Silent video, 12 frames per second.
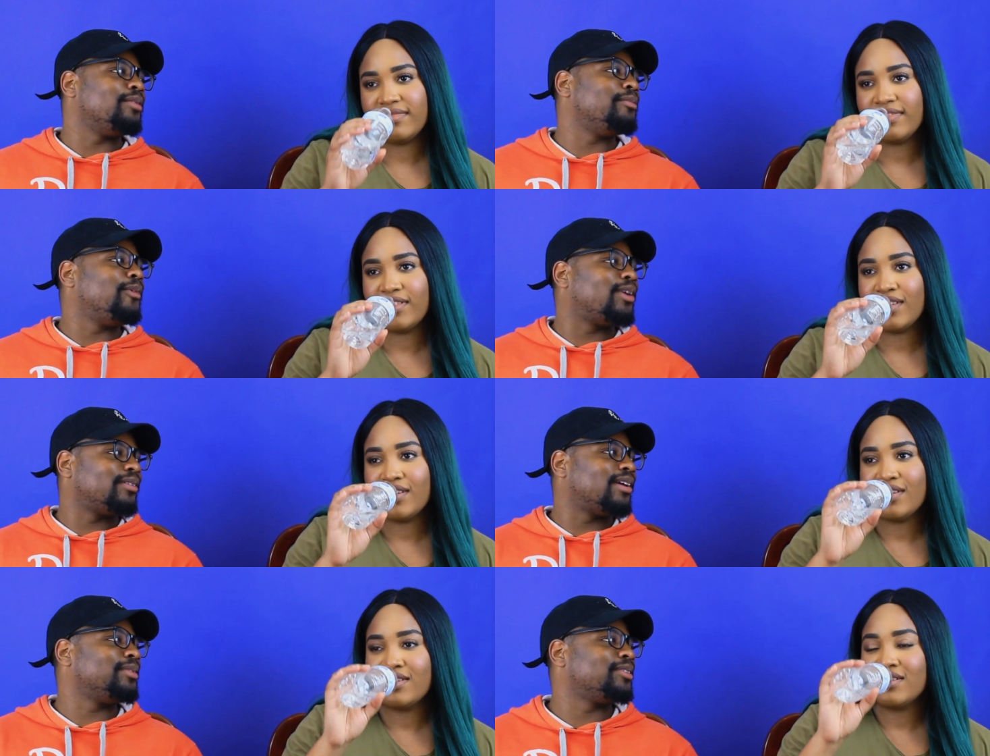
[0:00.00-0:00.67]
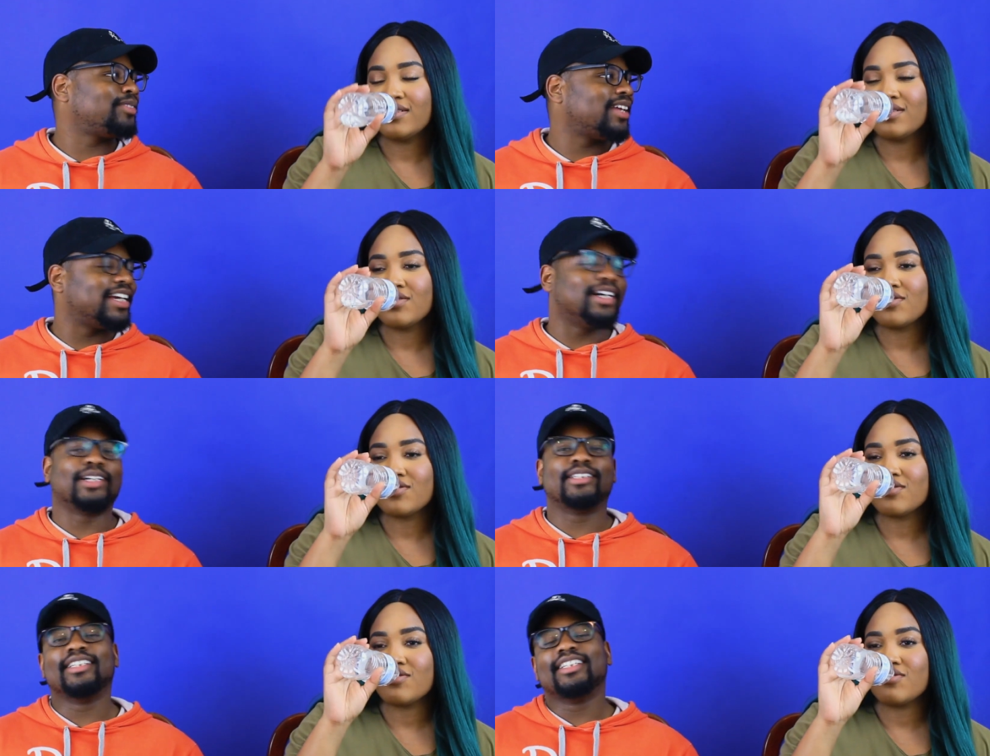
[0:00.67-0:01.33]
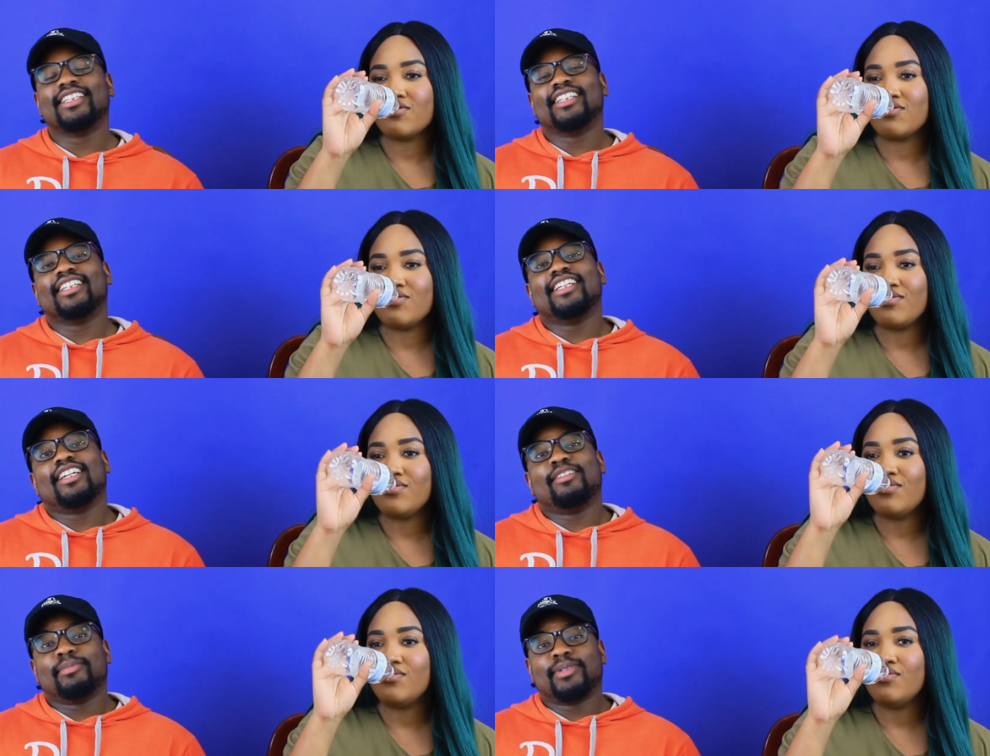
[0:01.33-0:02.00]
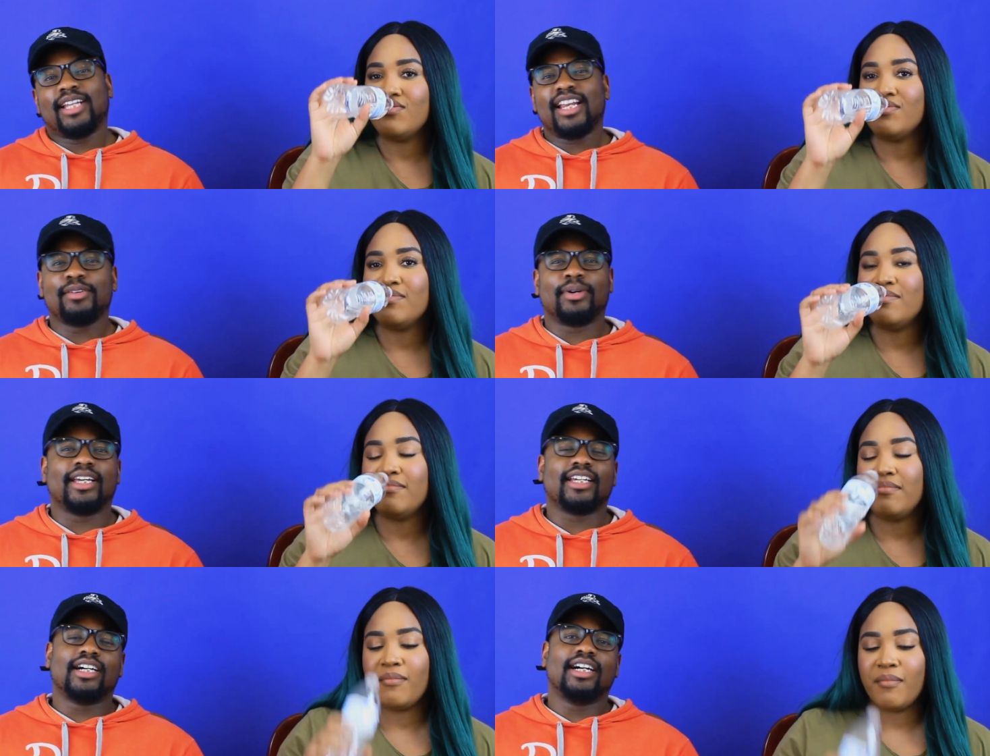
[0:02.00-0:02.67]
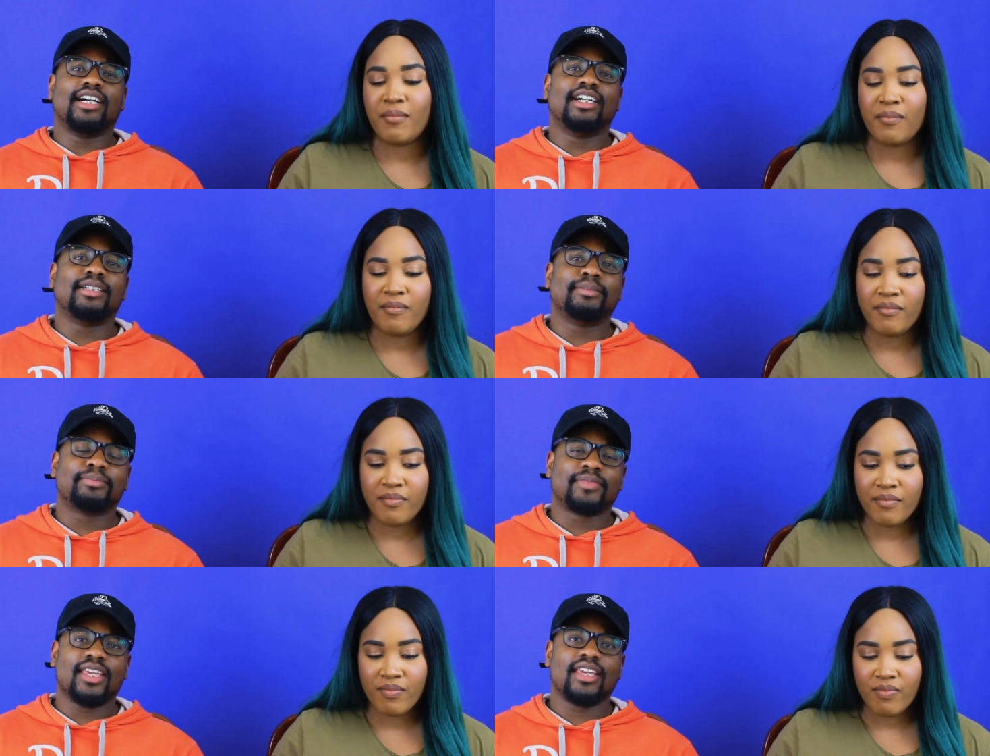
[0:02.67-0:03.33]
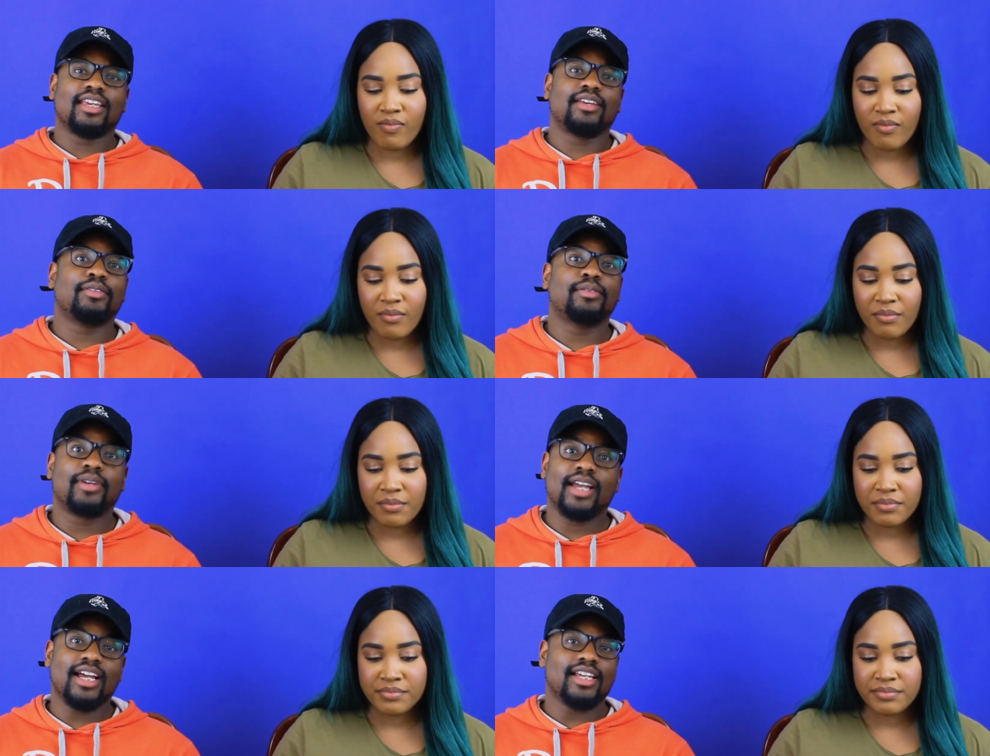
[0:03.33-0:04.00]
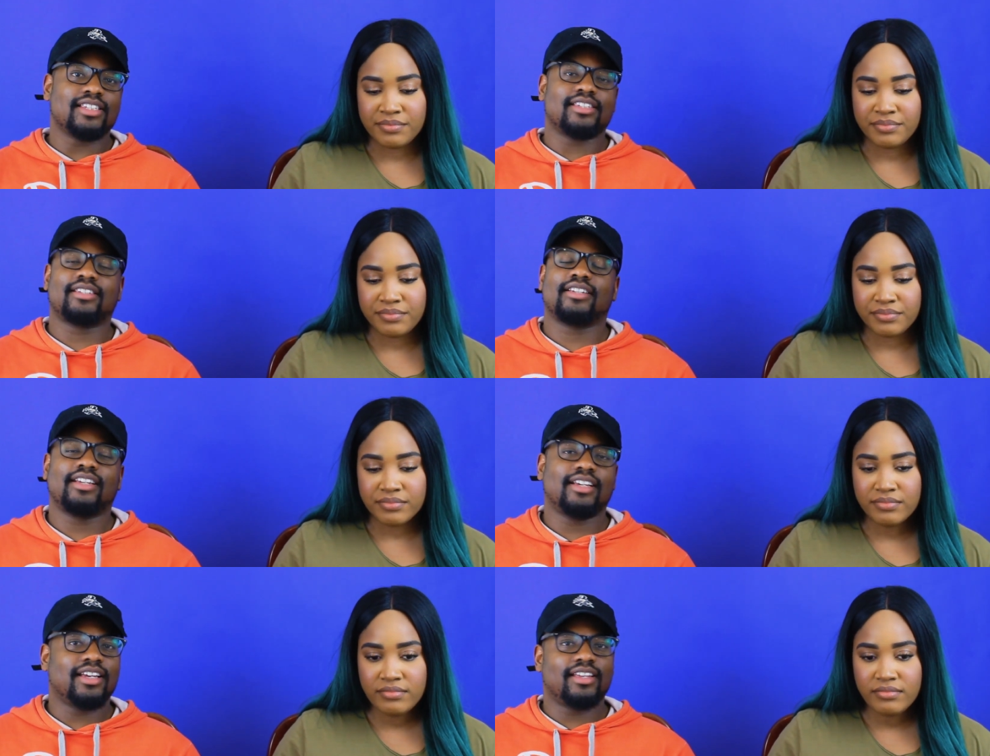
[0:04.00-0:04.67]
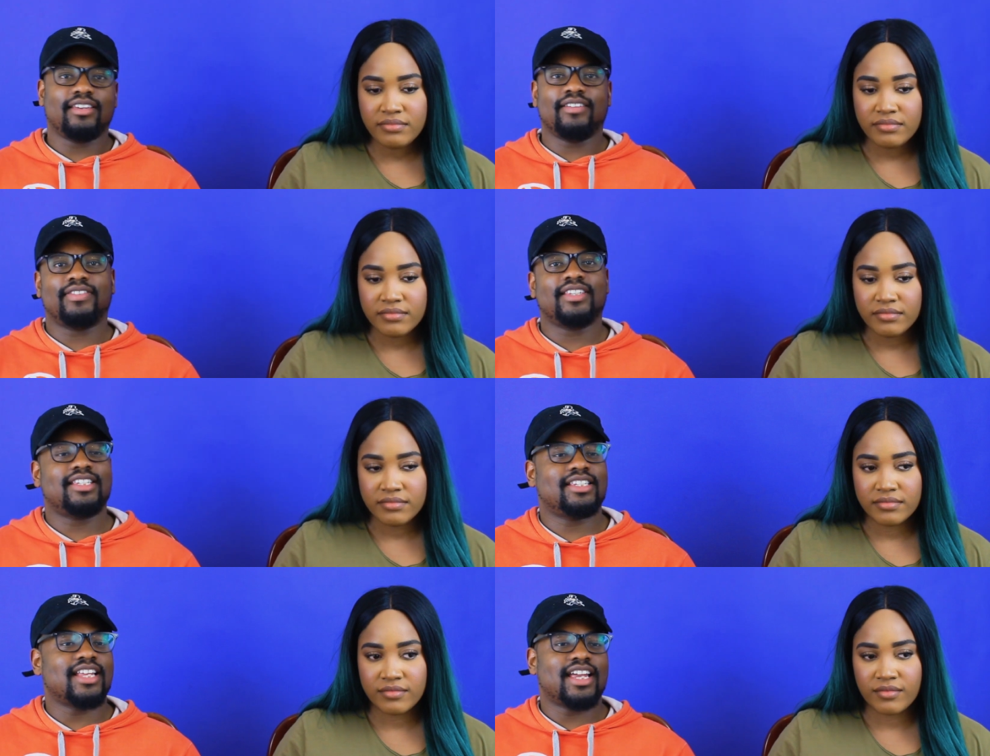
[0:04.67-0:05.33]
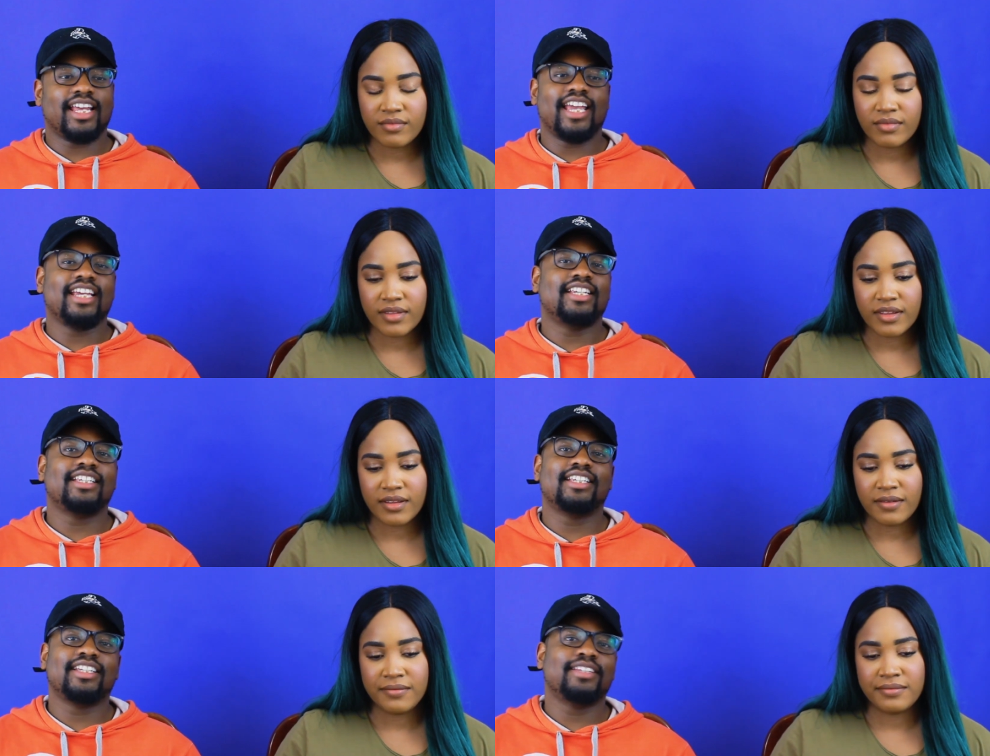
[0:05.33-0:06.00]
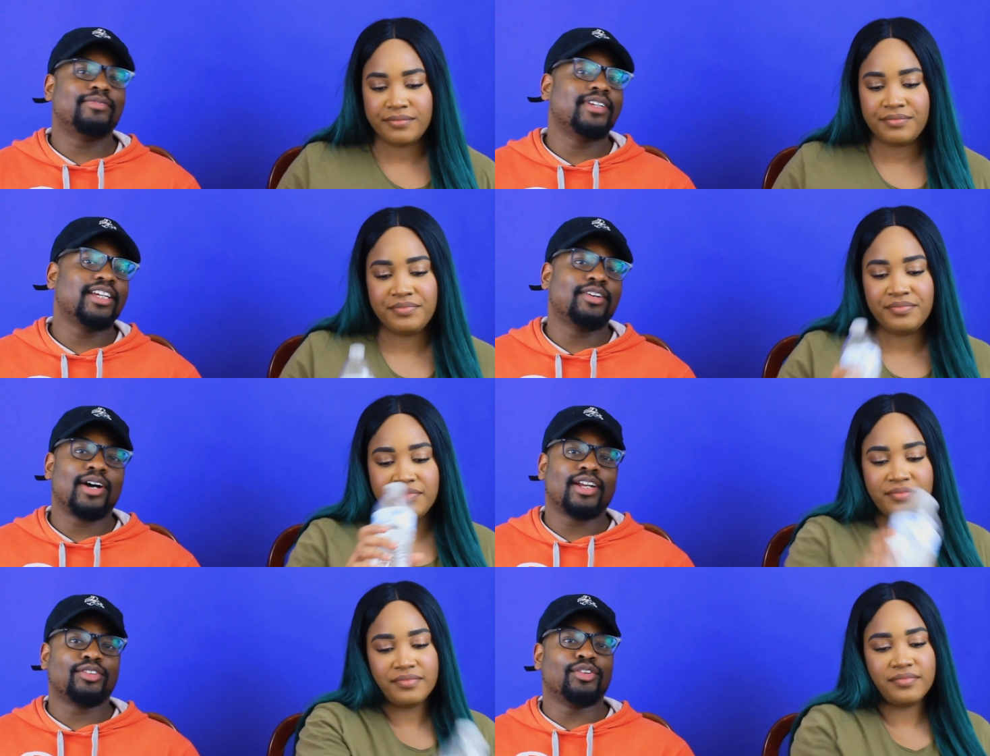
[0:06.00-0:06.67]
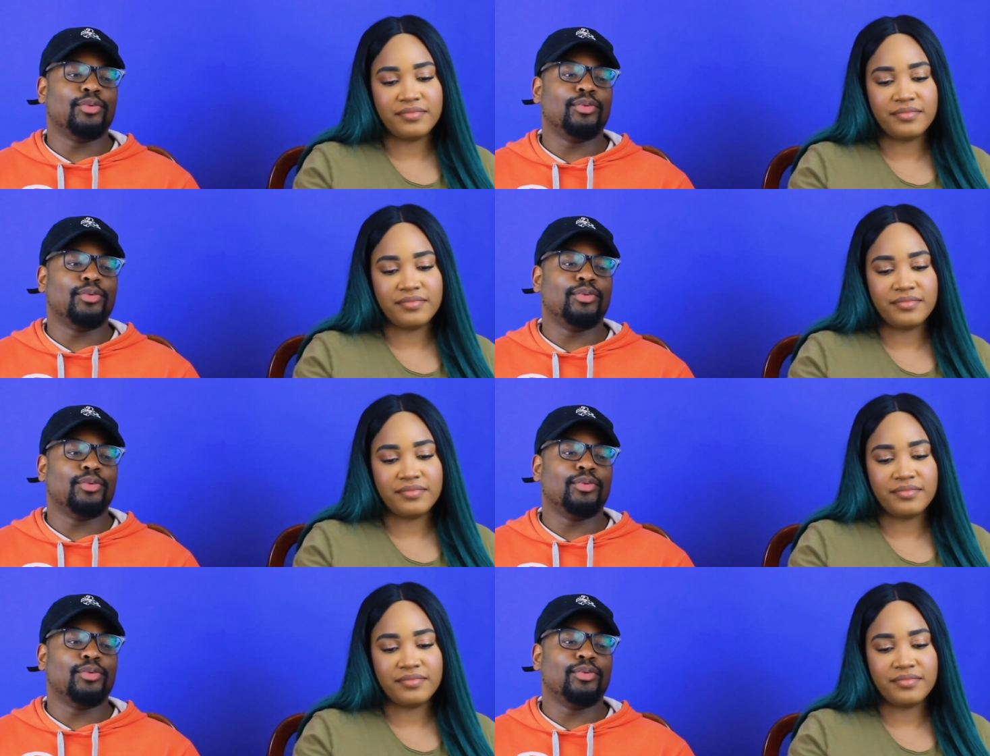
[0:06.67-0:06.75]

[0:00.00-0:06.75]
Speaker 1: is gonna walk around with a flying car. But anyway, um, guys, if this is not an ADD video, I don't